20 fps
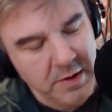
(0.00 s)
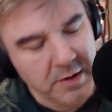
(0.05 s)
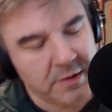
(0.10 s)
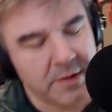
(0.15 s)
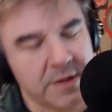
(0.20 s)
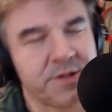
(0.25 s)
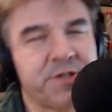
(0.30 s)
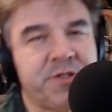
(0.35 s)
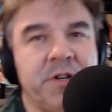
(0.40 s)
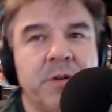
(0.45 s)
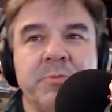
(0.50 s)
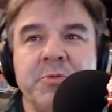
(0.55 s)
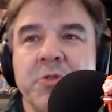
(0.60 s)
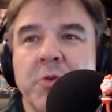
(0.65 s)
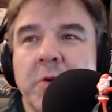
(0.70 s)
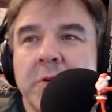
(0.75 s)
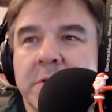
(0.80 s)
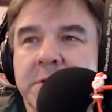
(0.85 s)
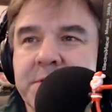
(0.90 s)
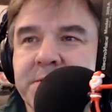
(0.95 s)
Let's jump
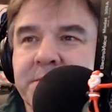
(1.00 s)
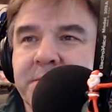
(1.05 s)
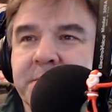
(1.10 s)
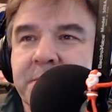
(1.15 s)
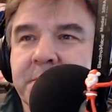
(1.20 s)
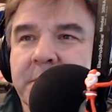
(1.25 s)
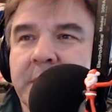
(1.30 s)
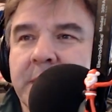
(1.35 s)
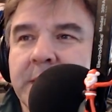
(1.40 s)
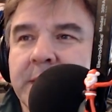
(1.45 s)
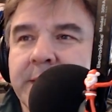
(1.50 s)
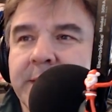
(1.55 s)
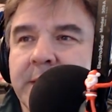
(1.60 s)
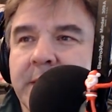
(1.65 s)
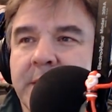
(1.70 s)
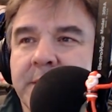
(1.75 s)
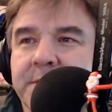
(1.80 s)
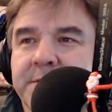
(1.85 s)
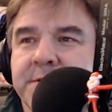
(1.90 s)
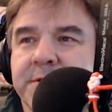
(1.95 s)
to our listener line.
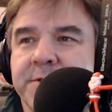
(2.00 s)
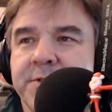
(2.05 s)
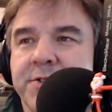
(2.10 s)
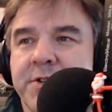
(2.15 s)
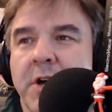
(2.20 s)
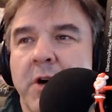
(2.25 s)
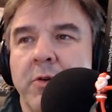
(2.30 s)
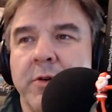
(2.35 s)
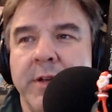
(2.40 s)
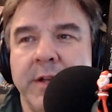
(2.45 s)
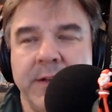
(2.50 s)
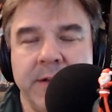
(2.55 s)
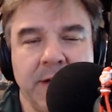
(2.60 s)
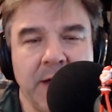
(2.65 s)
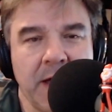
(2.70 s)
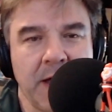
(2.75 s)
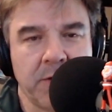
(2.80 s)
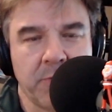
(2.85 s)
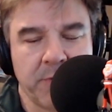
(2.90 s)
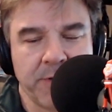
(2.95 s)
This is Joe in
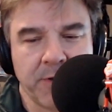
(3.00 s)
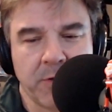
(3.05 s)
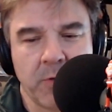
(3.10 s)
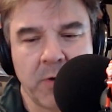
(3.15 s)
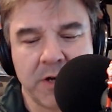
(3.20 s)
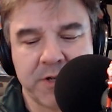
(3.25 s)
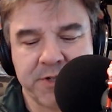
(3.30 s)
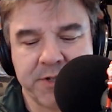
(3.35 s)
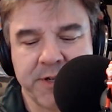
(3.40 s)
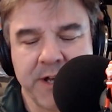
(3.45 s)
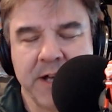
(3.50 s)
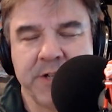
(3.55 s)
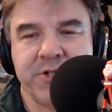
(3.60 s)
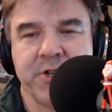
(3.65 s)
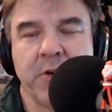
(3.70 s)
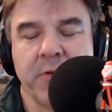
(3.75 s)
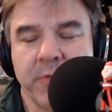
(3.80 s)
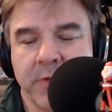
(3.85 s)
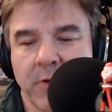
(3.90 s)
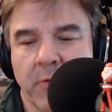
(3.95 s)
Indiana with a question. Hey,
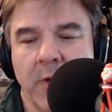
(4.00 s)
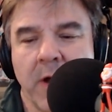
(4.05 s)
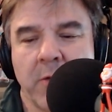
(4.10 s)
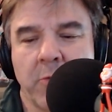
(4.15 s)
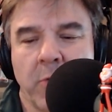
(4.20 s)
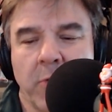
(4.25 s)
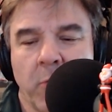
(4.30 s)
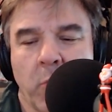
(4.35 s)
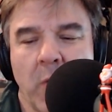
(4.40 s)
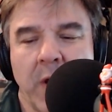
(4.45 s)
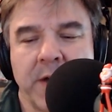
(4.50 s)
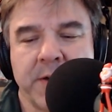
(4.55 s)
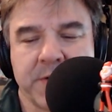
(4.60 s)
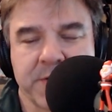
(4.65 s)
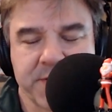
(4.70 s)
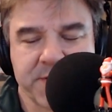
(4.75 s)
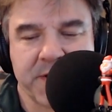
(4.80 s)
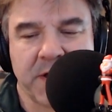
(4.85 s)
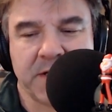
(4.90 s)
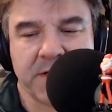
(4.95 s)
Joe, you're on with
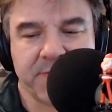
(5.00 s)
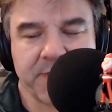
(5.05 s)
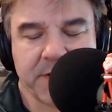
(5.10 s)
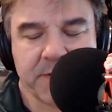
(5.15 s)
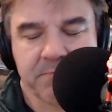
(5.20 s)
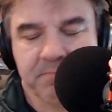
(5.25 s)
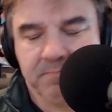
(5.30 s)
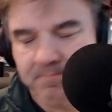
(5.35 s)
Randall Sullivan.